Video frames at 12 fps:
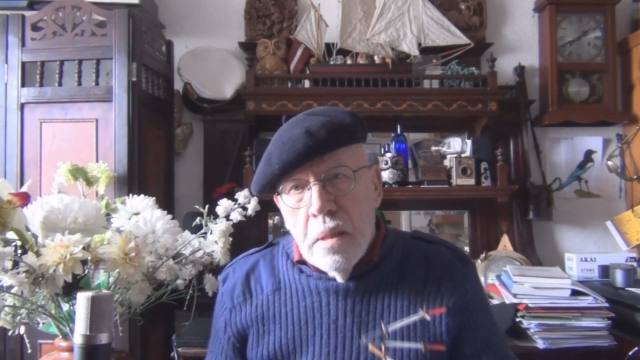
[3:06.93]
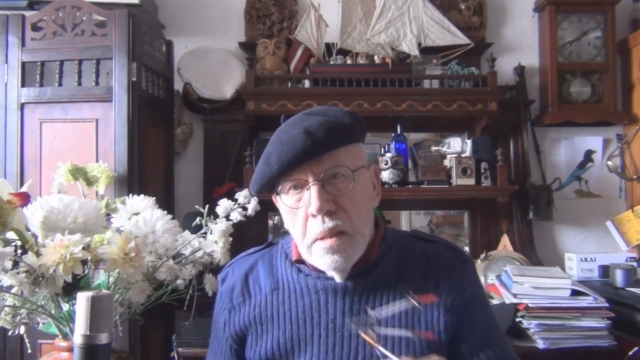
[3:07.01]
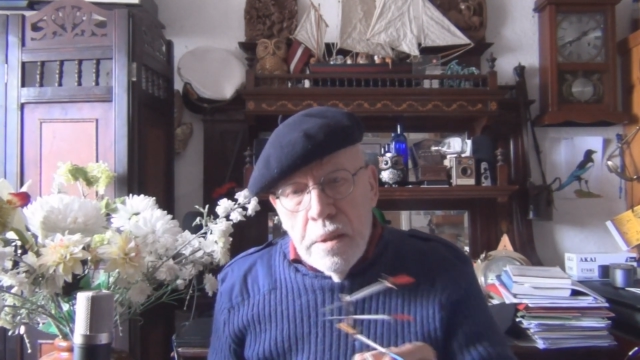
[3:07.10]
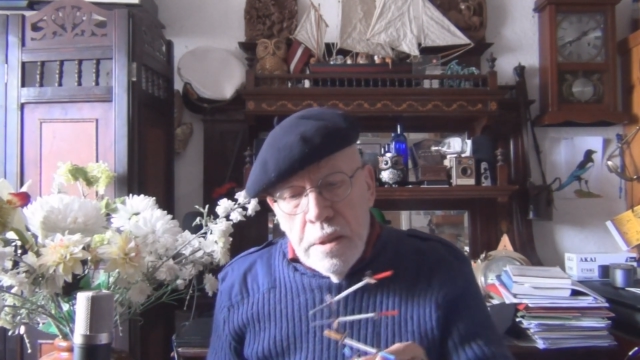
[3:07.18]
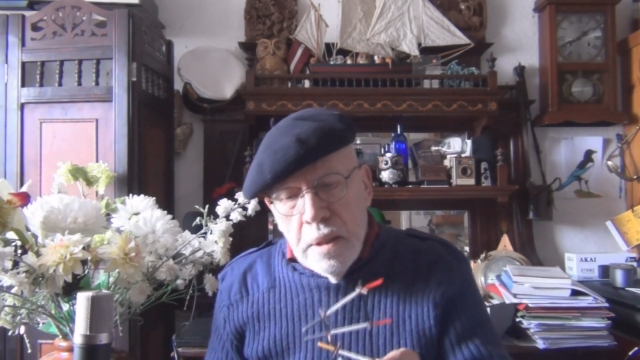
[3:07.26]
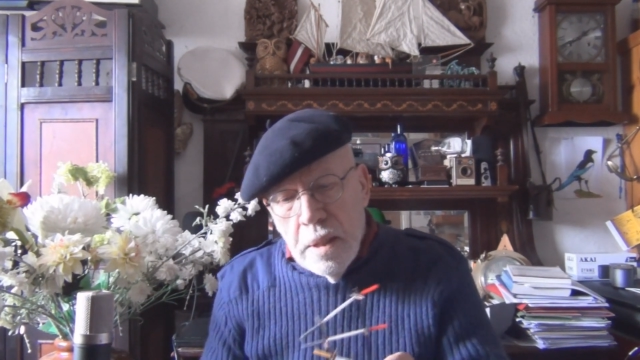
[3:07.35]

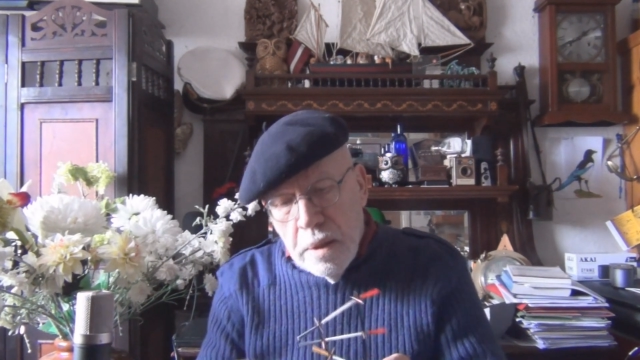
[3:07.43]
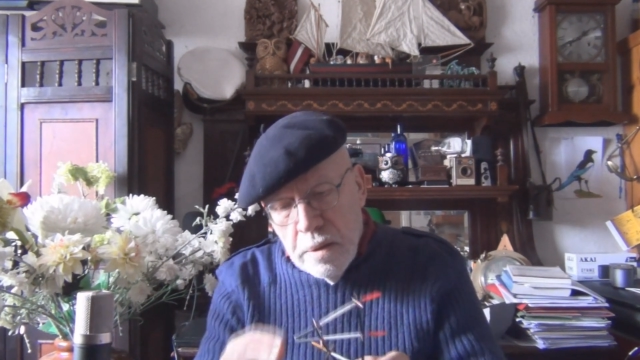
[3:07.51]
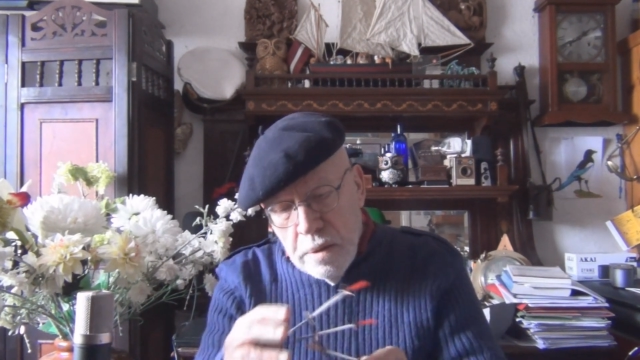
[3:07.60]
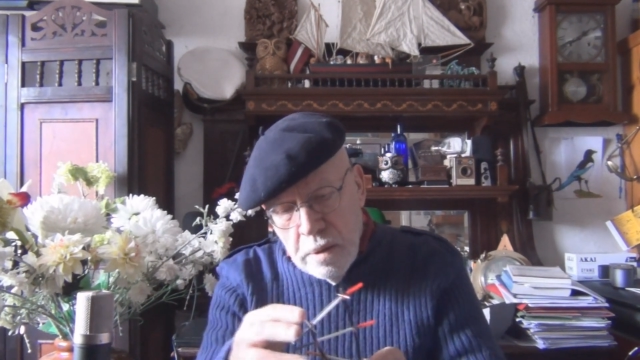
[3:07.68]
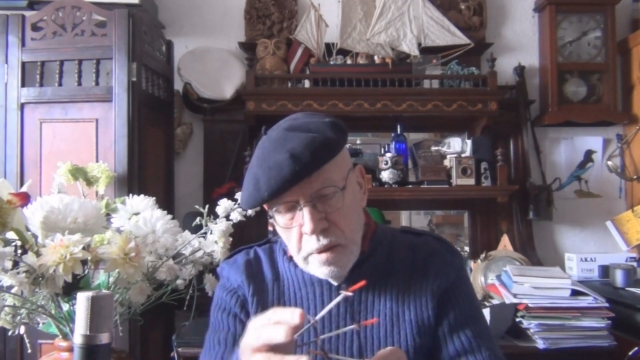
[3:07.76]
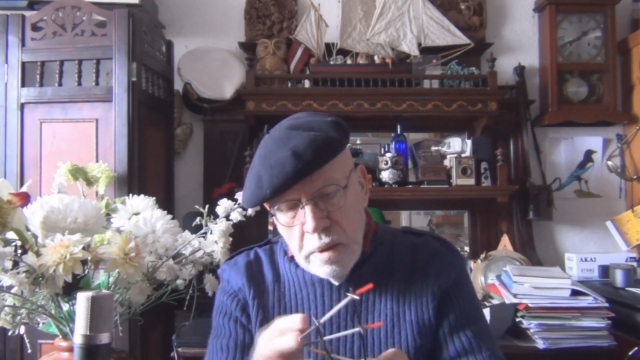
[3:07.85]

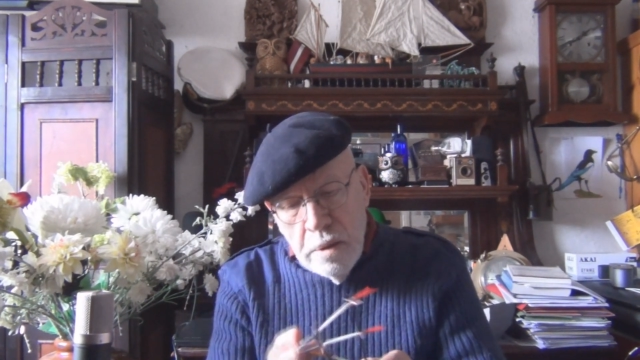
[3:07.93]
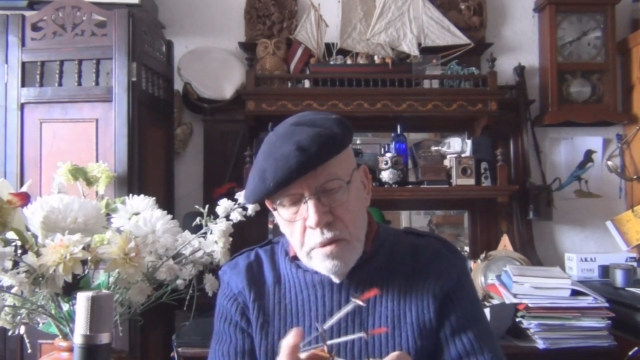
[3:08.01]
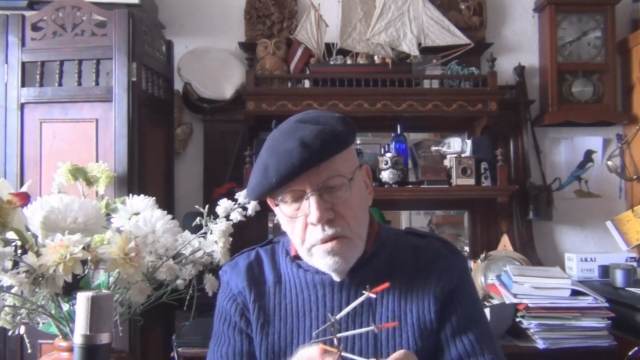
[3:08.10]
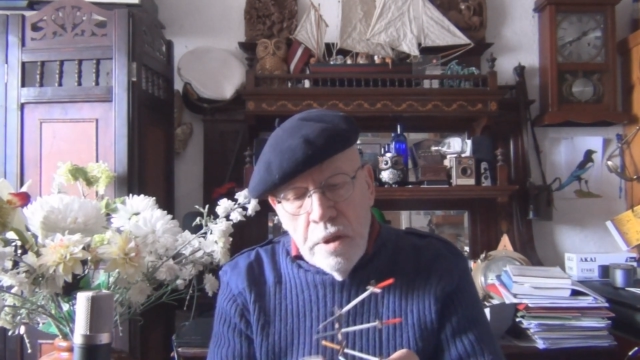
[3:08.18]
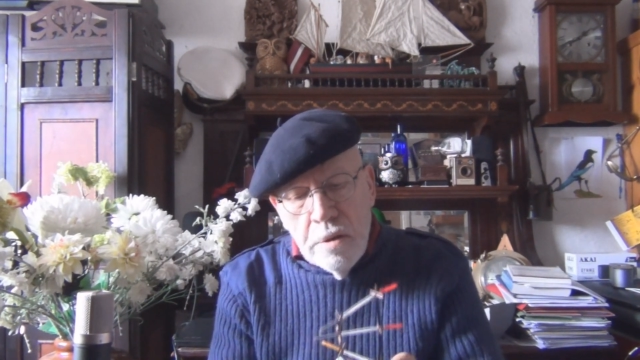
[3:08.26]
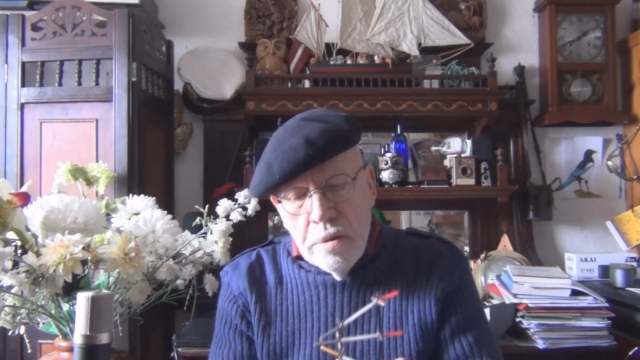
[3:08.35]
the
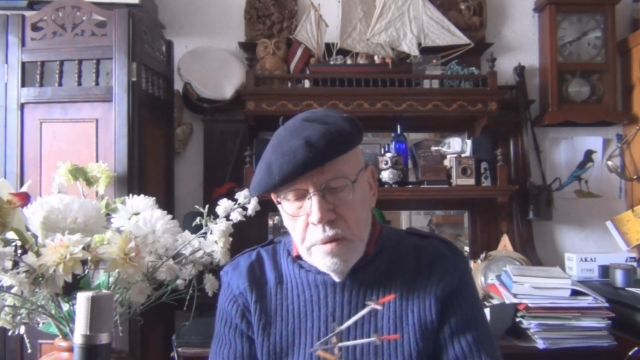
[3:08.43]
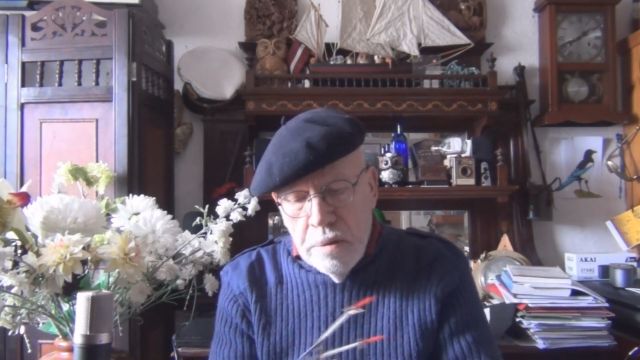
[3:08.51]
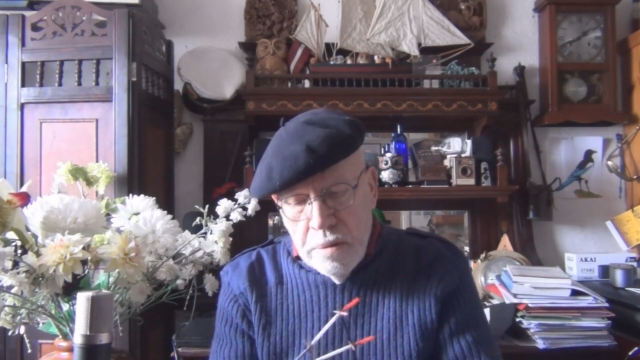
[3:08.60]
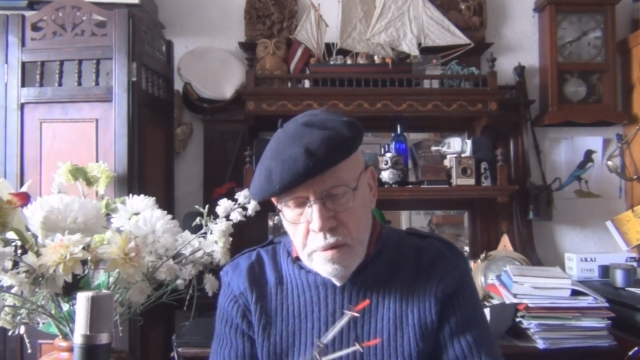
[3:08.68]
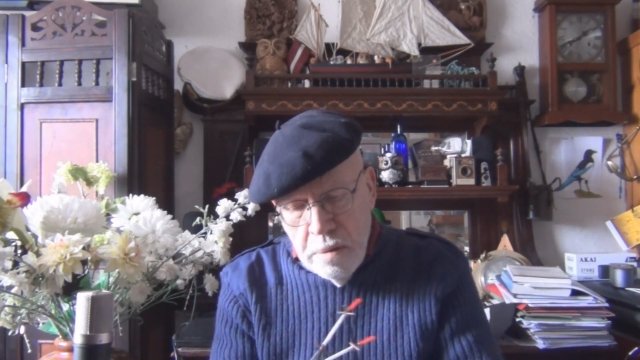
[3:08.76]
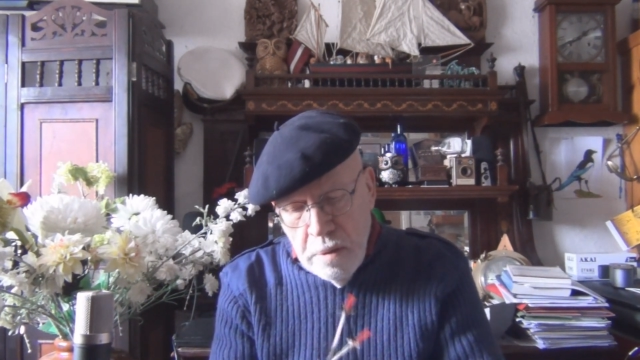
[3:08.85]
instructions.